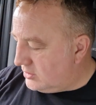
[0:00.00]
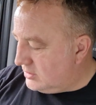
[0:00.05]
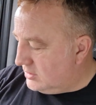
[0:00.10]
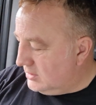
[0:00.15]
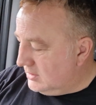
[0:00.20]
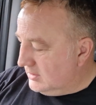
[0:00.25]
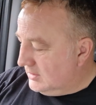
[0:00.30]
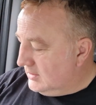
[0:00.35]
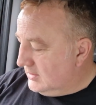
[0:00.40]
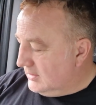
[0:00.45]

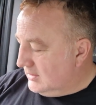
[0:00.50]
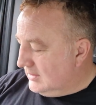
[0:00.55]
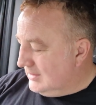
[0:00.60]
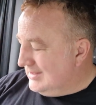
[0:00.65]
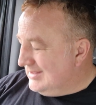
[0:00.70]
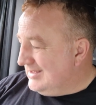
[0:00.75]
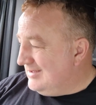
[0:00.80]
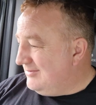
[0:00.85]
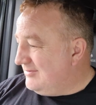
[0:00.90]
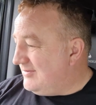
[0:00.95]
on.
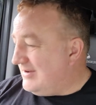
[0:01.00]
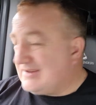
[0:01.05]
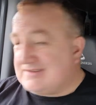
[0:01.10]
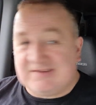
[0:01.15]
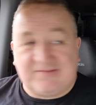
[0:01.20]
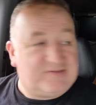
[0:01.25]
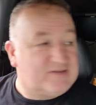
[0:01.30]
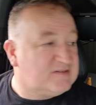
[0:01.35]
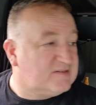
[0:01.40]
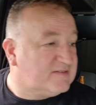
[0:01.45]
In
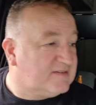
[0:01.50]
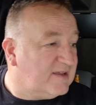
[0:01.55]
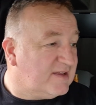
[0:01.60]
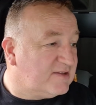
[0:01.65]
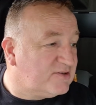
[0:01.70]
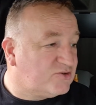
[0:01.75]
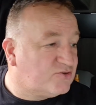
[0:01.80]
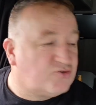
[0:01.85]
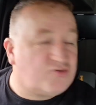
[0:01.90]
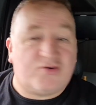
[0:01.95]
fact, if it
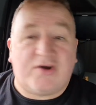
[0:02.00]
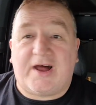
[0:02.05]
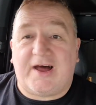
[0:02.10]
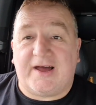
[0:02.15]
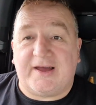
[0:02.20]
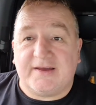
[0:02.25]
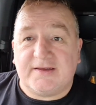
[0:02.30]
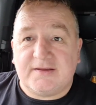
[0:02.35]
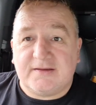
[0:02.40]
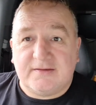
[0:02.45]
stays
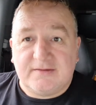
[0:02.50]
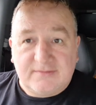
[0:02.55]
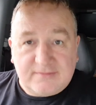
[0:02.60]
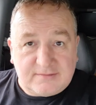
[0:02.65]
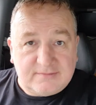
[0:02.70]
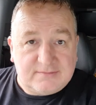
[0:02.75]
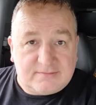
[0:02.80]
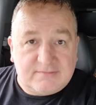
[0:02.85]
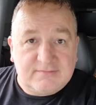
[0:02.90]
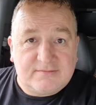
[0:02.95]
dry,
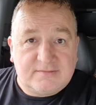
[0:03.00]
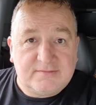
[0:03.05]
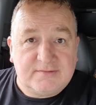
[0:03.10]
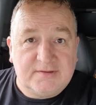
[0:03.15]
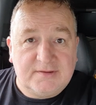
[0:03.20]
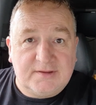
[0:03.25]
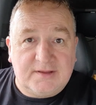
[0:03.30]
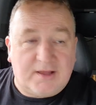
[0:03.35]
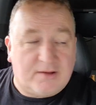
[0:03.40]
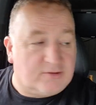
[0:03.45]

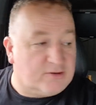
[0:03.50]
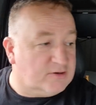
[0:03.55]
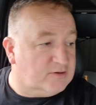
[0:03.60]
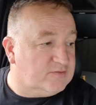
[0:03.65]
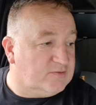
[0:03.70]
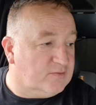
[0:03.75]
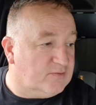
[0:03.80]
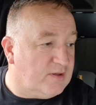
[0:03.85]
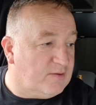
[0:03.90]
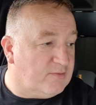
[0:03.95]
I'm
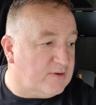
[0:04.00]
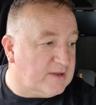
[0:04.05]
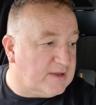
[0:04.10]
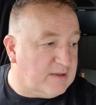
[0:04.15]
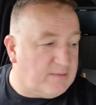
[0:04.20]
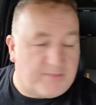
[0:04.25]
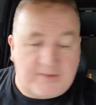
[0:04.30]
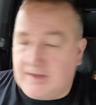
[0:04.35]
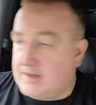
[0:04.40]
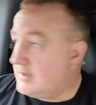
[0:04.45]
going to do that when
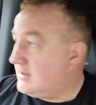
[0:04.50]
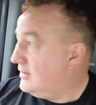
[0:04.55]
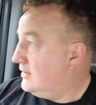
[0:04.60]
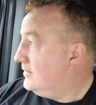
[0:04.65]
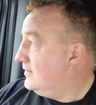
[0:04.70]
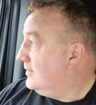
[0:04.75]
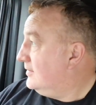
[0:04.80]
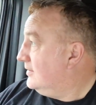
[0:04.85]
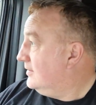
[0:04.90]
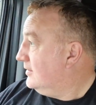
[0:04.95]
I get
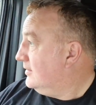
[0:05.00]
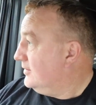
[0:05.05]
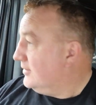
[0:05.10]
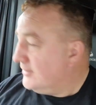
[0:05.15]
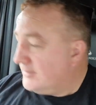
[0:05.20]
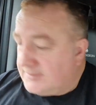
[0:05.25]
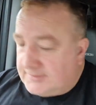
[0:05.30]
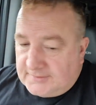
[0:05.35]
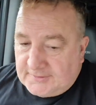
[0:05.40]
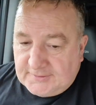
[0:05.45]

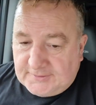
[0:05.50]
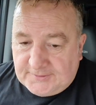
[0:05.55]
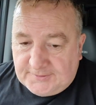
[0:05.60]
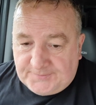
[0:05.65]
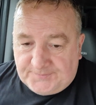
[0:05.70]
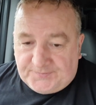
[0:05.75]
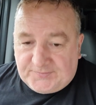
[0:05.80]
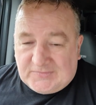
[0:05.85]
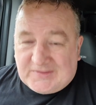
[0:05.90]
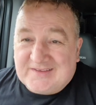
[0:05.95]

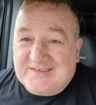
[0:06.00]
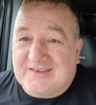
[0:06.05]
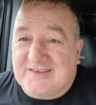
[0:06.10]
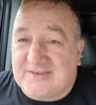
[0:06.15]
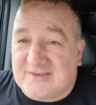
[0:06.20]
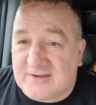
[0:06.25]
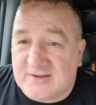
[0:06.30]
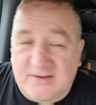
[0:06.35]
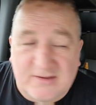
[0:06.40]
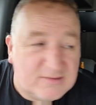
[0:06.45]
back.
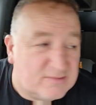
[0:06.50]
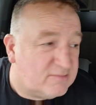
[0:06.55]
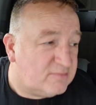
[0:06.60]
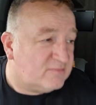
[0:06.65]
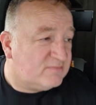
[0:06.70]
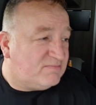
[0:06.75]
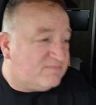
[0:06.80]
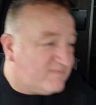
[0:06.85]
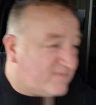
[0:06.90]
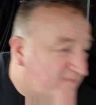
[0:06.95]
This is the